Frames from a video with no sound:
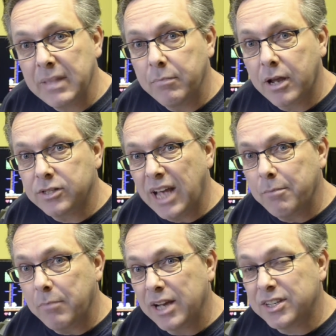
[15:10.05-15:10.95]
because
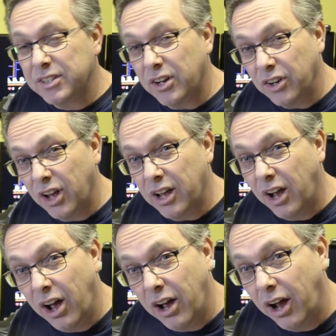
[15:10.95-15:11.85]
that makes it a
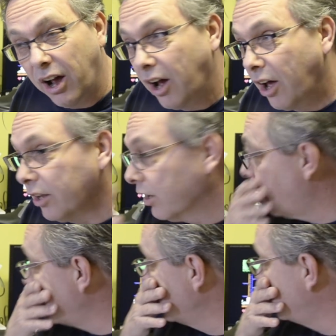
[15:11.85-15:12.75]

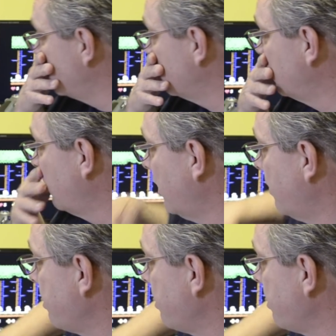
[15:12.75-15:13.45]
lot easier.